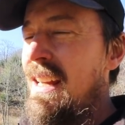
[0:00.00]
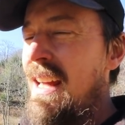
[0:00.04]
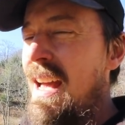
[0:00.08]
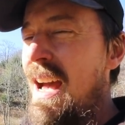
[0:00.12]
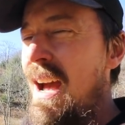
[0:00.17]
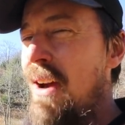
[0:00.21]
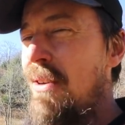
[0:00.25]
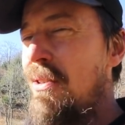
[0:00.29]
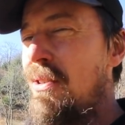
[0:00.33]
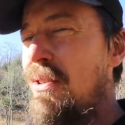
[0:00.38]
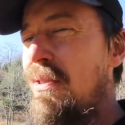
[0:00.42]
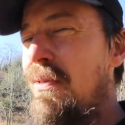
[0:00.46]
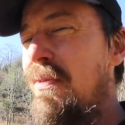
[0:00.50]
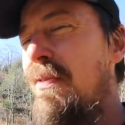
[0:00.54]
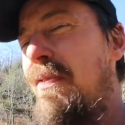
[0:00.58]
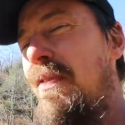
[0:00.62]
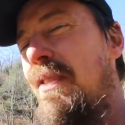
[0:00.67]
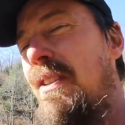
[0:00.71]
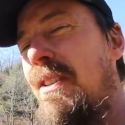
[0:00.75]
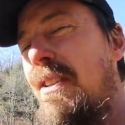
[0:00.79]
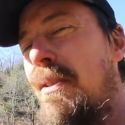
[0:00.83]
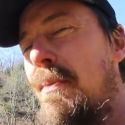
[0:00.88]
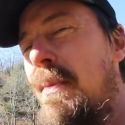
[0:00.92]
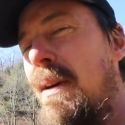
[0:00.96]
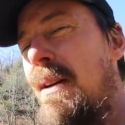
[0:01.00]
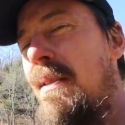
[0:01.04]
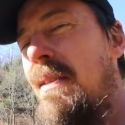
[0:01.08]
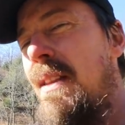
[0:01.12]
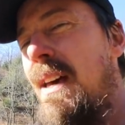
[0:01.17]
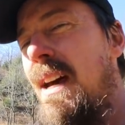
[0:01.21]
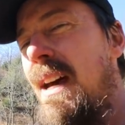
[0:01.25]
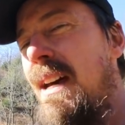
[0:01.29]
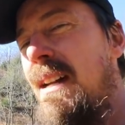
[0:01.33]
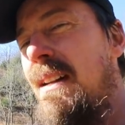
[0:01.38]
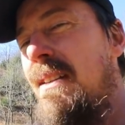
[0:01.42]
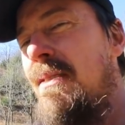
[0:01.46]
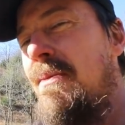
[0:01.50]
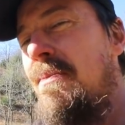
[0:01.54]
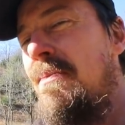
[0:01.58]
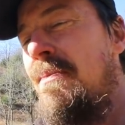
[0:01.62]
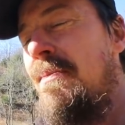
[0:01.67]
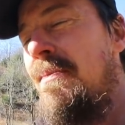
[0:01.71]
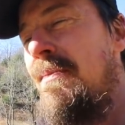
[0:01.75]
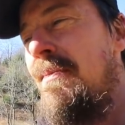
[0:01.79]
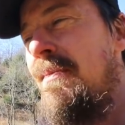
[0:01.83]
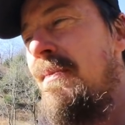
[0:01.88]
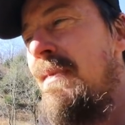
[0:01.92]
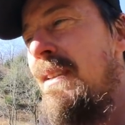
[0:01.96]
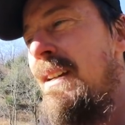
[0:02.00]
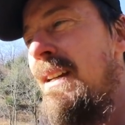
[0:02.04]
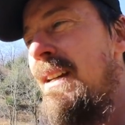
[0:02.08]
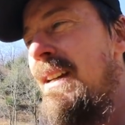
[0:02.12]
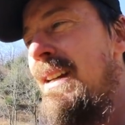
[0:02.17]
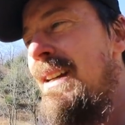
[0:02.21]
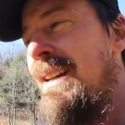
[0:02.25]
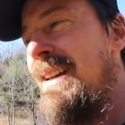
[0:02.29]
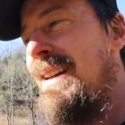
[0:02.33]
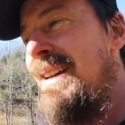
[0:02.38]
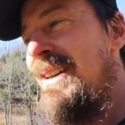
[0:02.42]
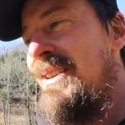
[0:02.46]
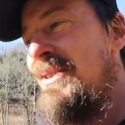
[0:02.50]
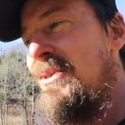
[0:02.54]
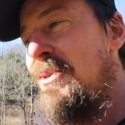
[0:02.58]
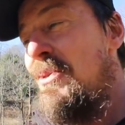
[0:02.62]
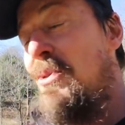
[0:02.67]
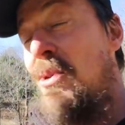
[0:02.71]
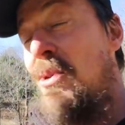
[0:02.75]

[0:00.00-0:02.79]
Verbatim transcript: how do you feel about that? So